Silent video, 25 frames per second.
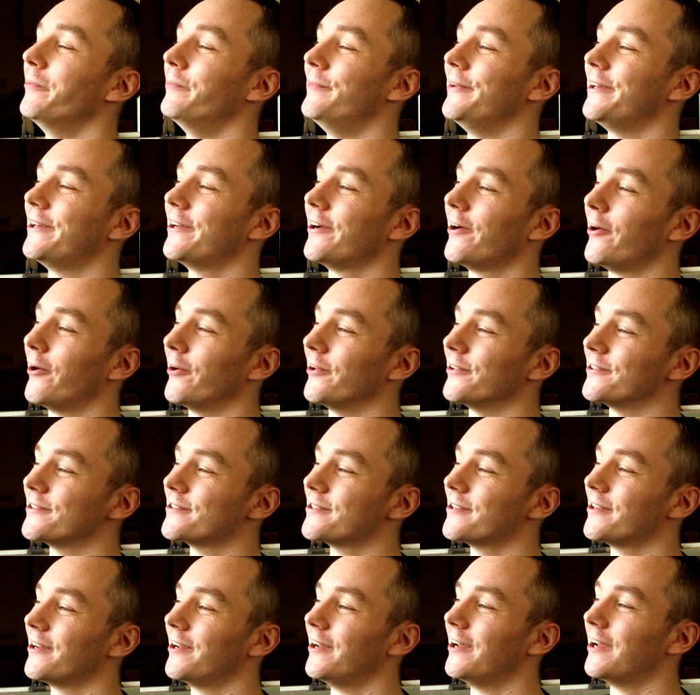
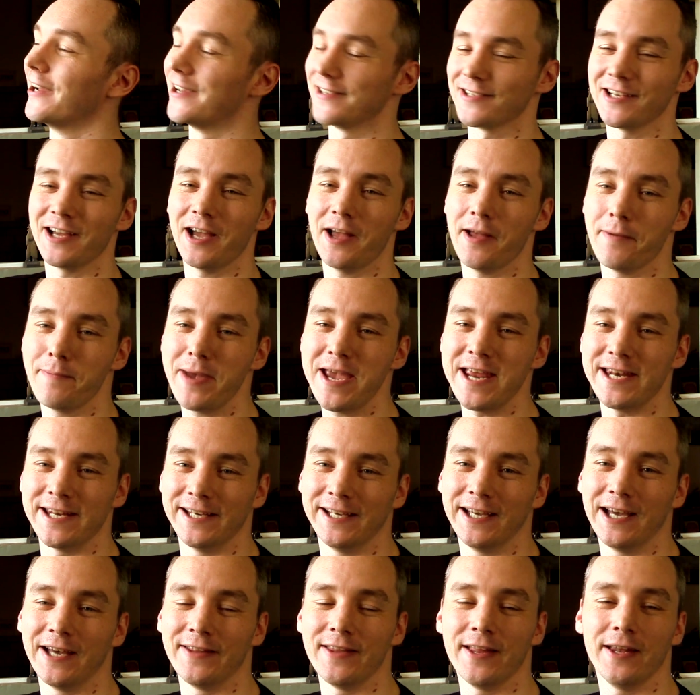Because I made
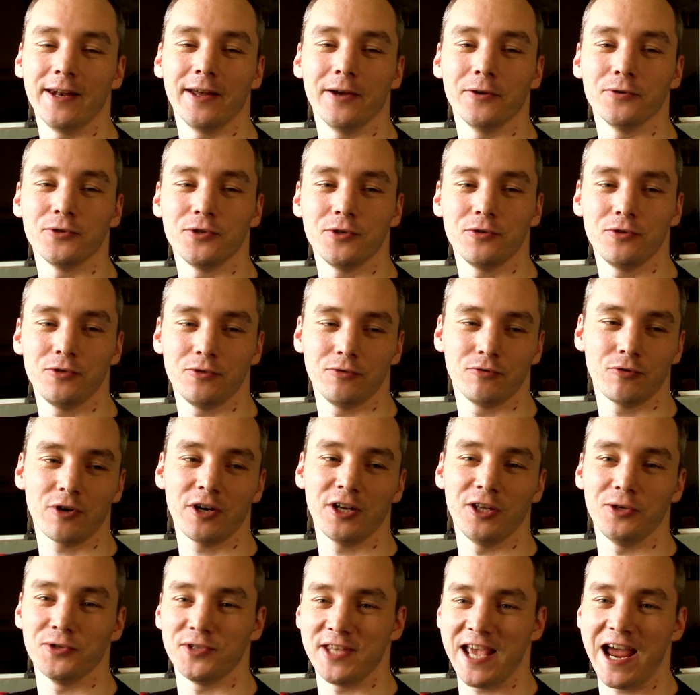it, and then I was
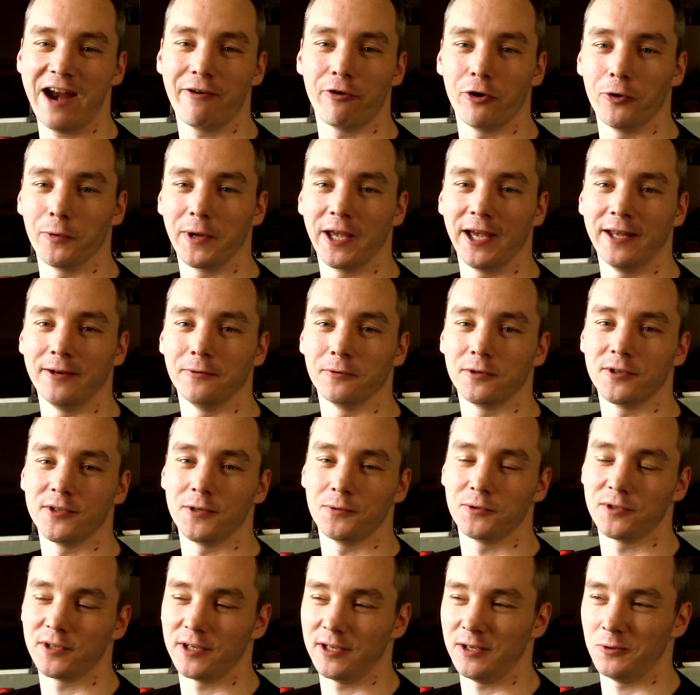trying to use the arrow again,
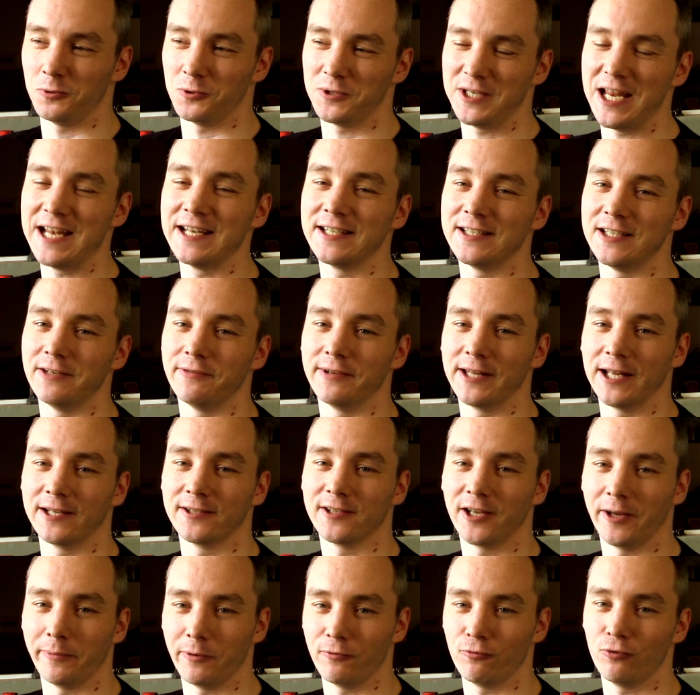because it was tentative at that time.